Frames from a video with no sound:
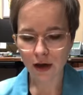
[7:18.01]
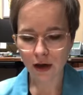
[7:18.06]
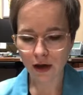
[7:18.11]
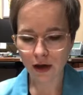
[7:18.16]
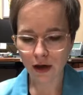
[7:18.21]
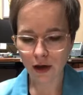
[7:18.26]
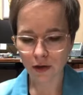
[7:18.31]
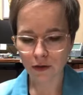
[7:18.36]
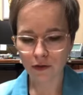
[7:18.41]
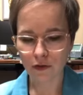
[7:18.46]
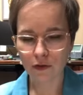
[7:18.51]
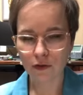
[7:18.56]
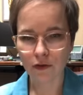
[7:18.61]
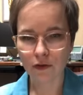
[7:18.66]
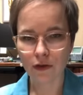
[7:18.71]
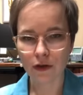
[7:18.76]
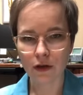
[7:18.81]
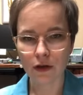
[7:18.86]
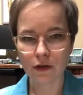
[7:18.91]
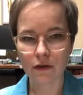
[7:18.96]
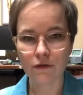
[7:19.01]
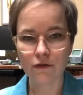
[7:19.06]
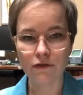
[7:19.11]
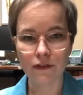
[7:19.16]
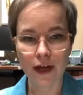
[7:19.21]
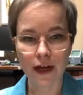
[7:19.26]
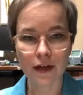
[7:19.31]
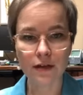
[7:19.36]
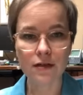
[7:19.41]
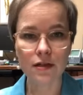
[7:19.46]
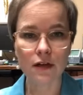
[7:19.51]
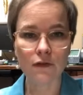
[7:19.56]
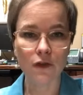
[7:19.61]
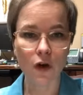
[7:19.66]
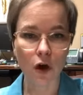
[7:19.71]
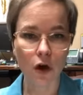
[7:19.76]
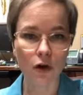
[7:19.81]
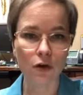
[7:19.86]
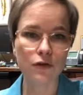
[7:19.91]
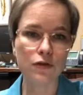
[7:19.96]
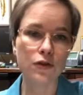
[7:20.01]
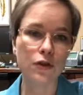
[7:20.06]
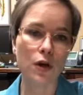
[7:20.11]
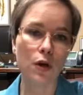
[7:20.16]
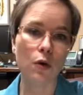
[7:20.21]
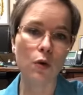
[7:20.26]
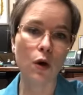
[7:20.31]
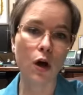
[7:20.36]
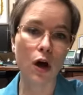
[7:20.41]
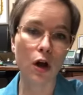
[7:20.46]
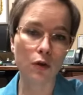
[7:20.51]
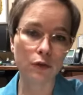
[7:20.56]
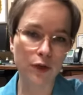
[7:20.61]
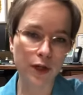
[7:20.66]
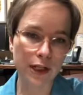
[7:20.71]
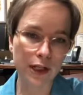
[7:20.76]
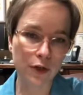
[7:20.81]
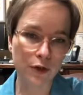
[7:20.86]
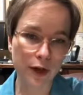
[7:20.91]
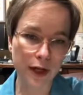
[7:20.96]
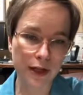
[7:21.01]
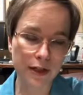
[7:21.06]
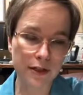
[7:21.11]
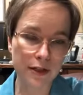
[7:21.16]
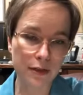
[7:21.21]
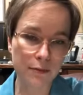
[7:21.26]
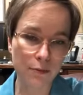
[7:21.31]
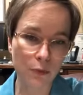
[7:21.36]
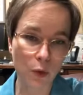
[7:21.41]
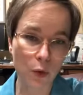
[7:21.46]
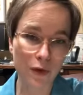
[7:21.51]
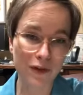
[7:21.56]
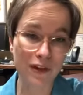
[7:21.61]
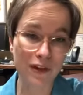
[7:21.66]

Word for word: The feds have also already granted more